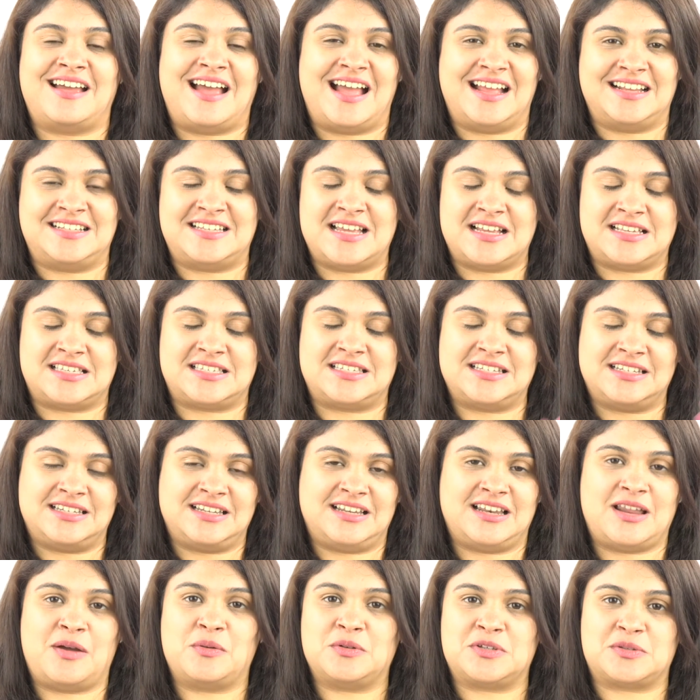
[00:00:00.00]
I tested
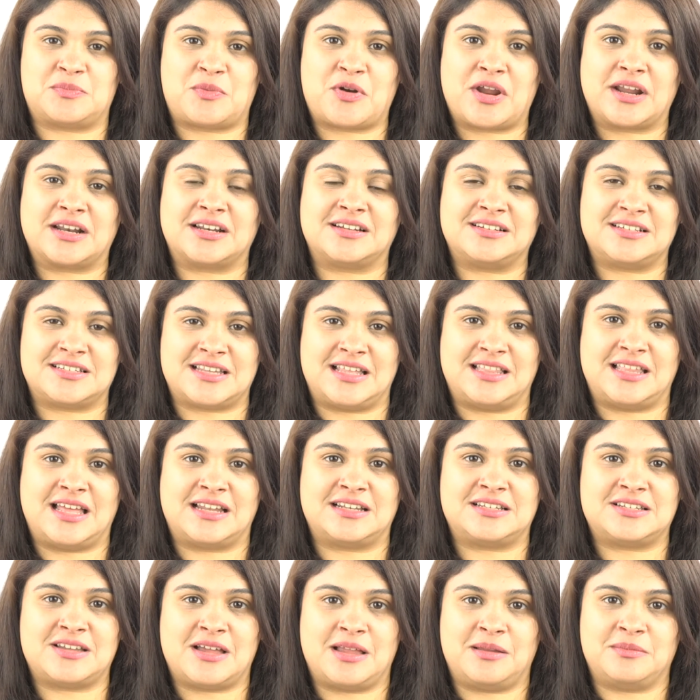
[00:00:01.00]
and I was pregnant at
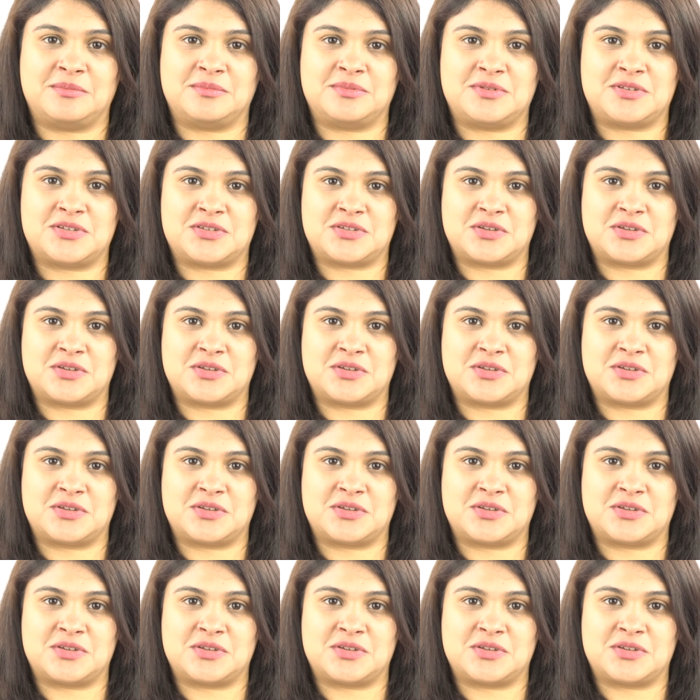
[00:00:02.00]
that time.